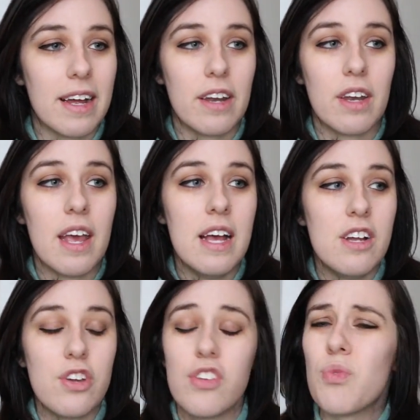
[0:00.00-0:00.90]
And
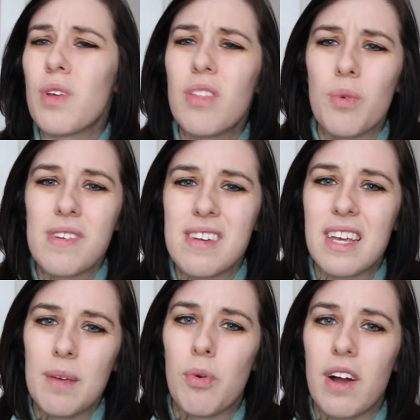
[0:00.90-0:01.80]
she's really the reason I
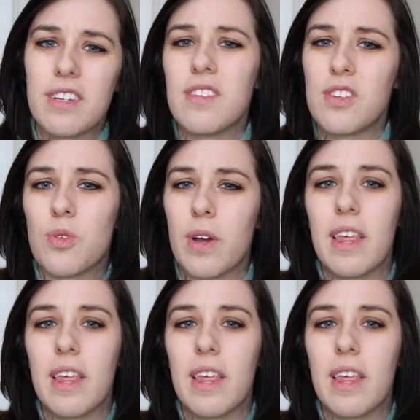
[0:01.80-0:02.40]
keep watching the story.